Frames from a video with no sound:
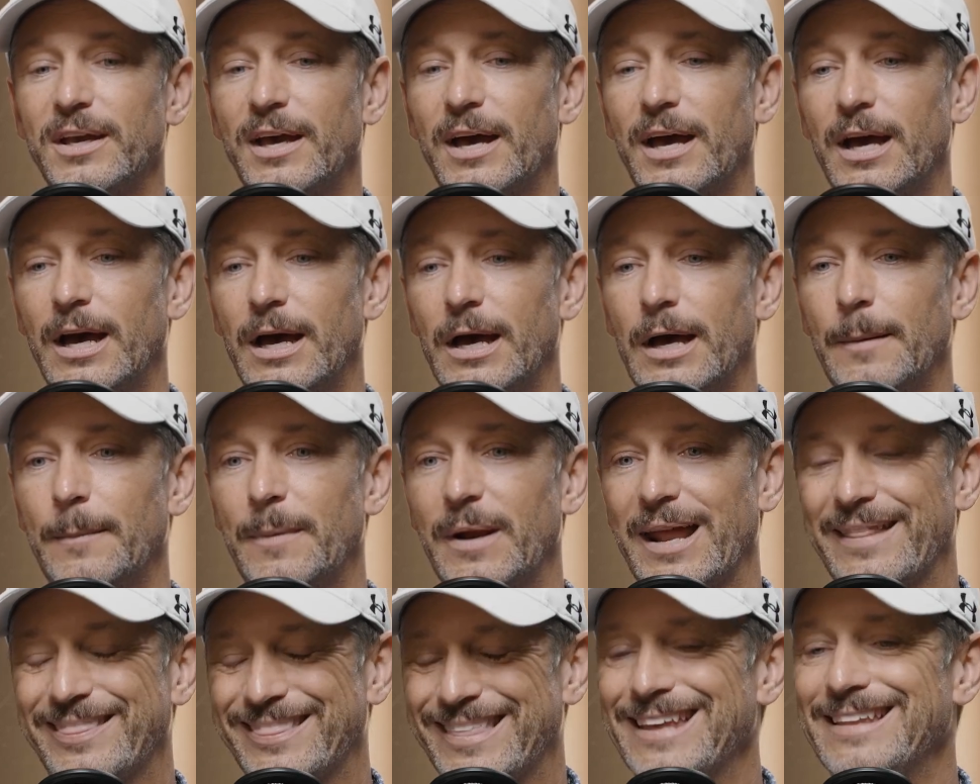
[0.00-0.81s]

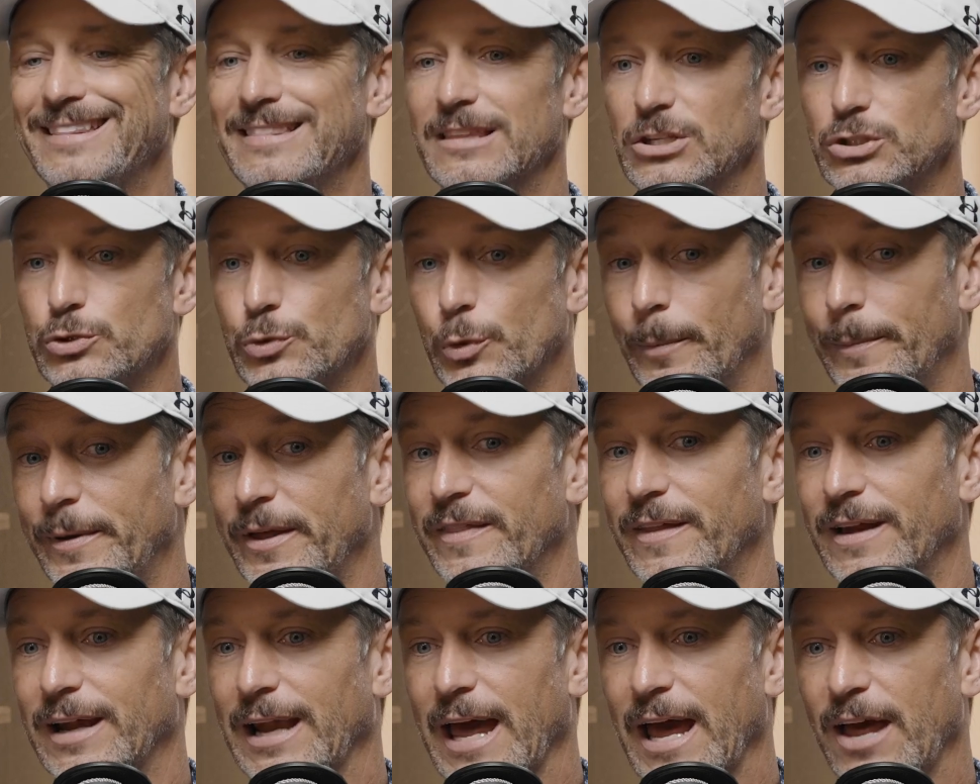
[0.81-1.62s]
But I think this will be
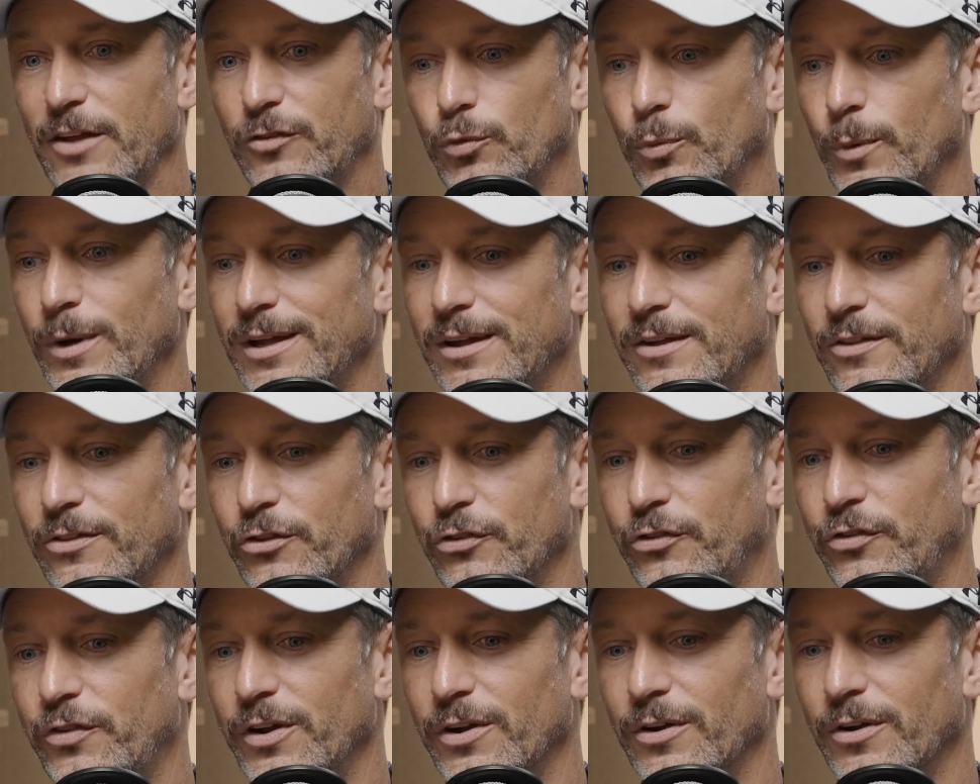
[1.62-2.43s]
the last week of
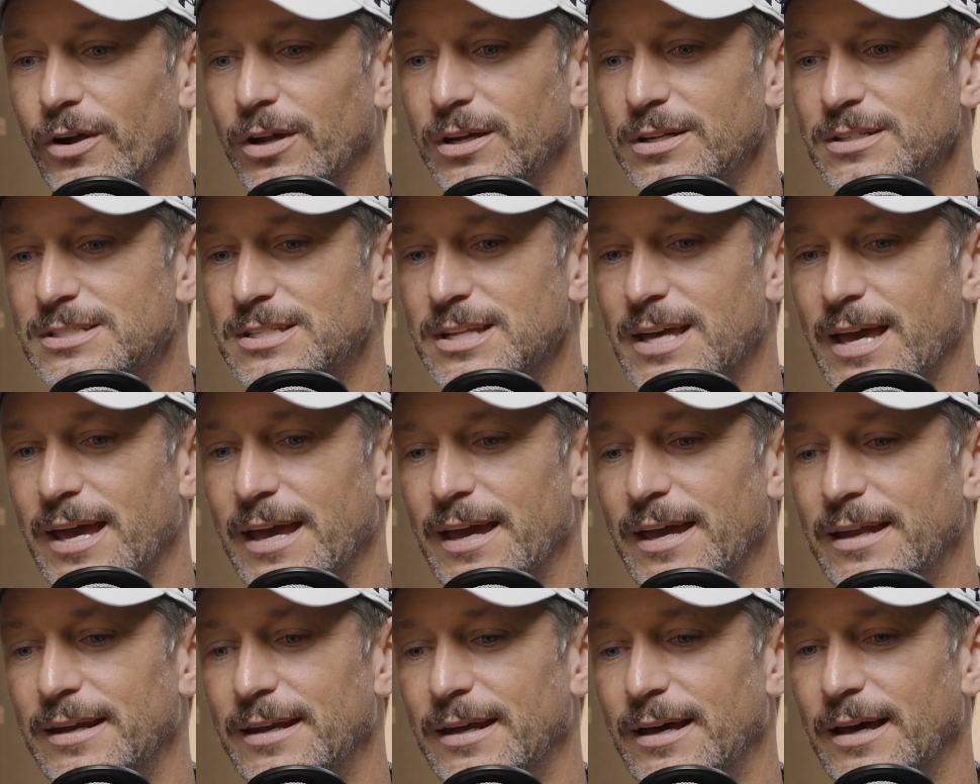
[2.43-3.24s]
the series,
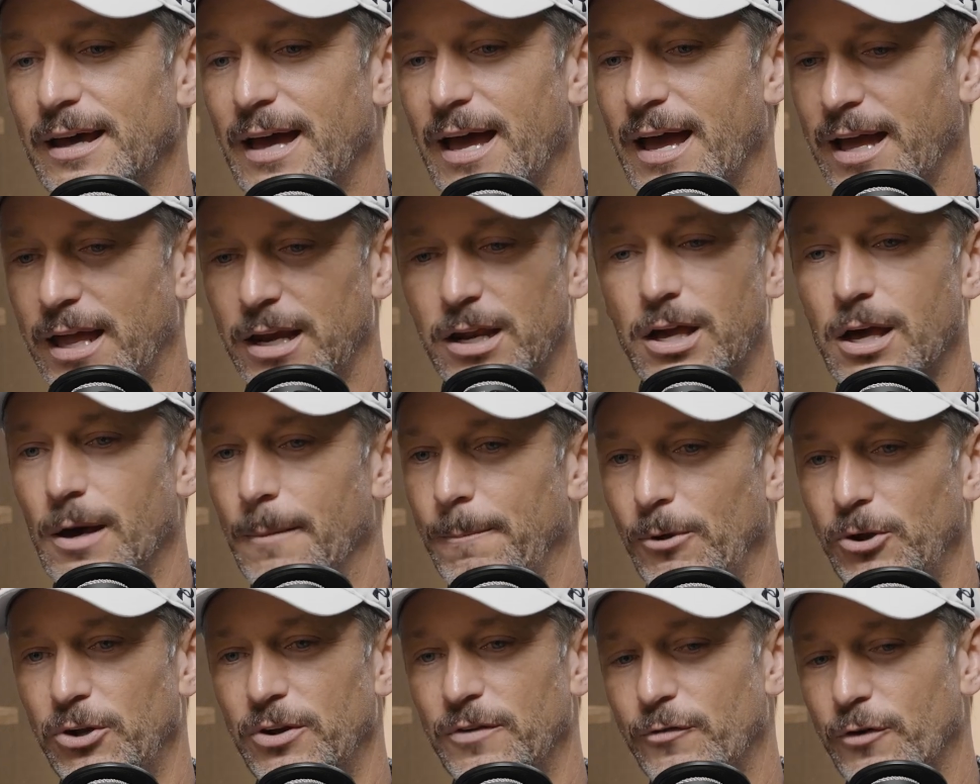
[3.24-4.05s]
and I got a
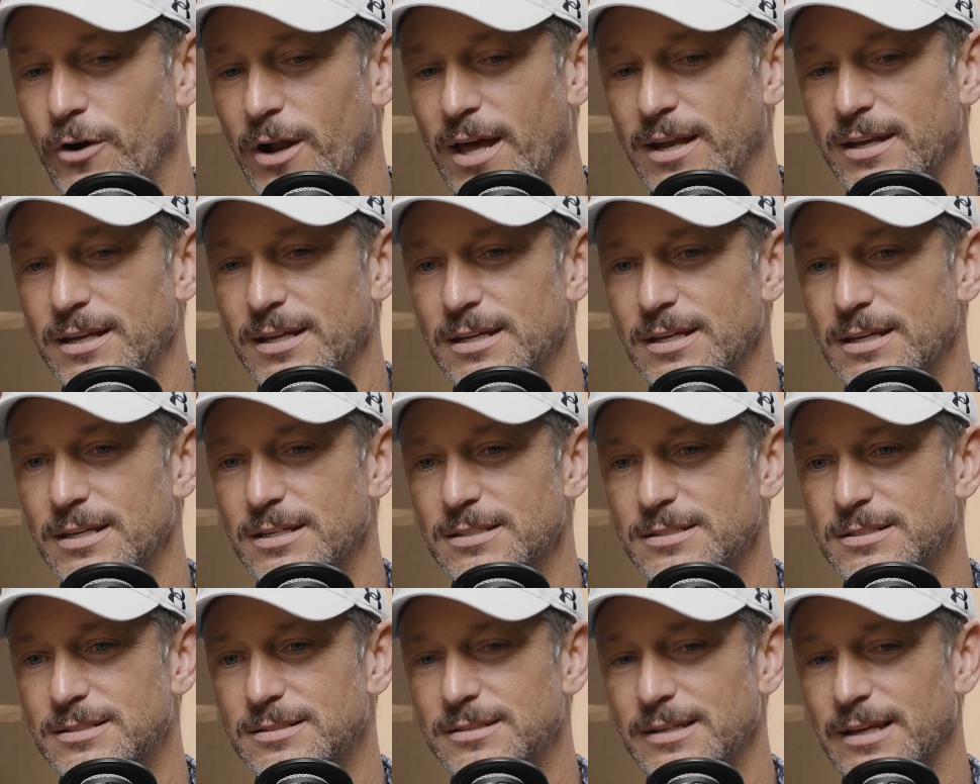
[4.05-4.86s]
couple different
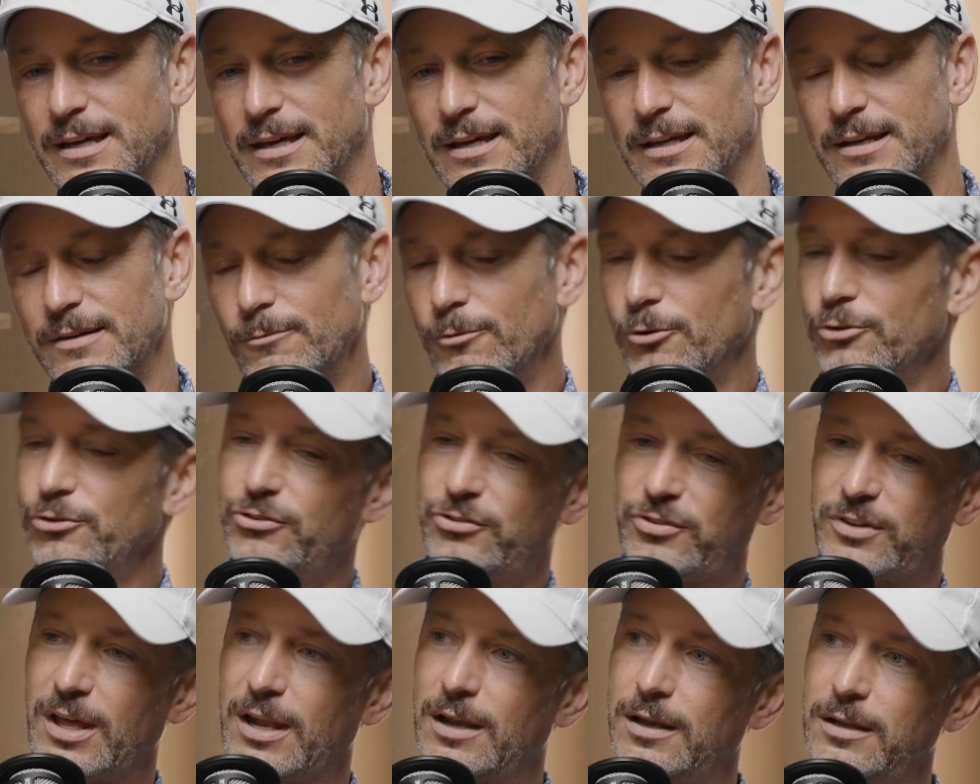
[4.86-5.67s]
ideas, and we'll
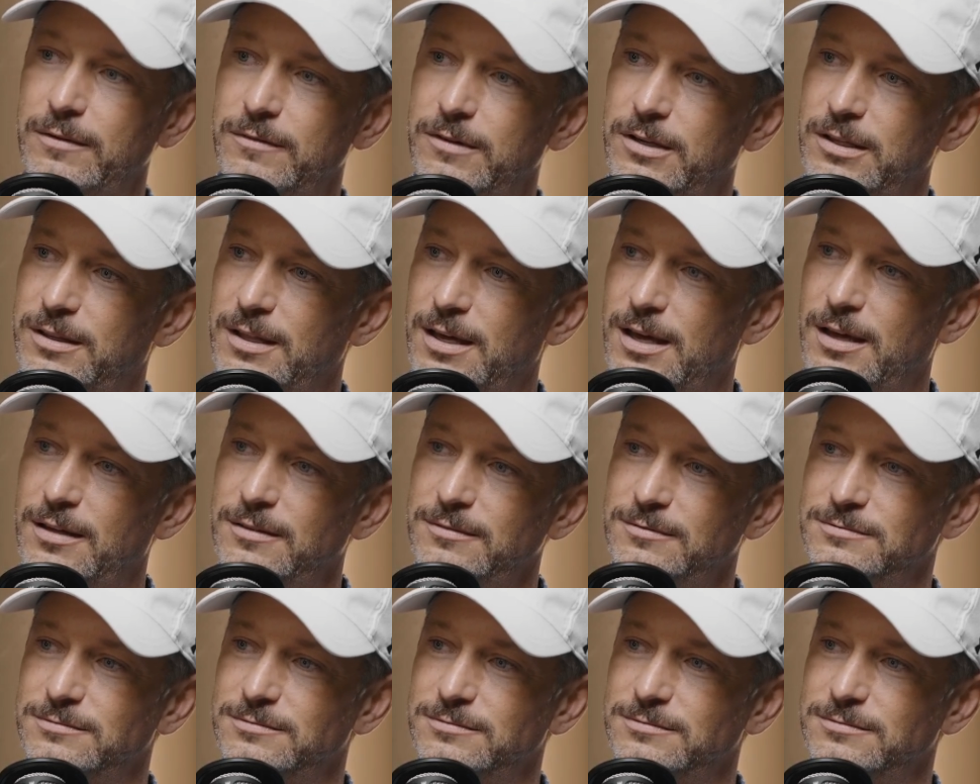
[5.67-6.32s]
just kind of leave it at that.